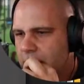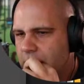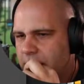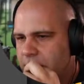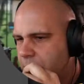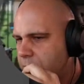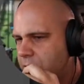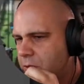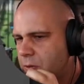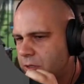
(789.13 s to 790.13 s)
this one was
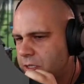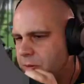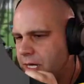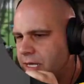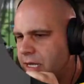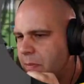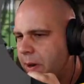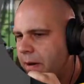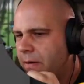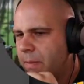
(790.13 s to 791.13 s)
cool. This one I did the
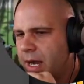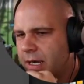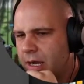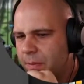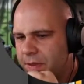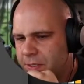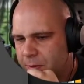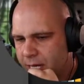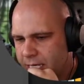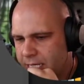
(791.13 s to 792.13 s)
apparel mock-up. This one
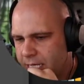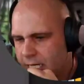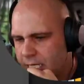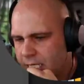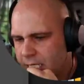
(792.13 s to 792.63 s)
I did,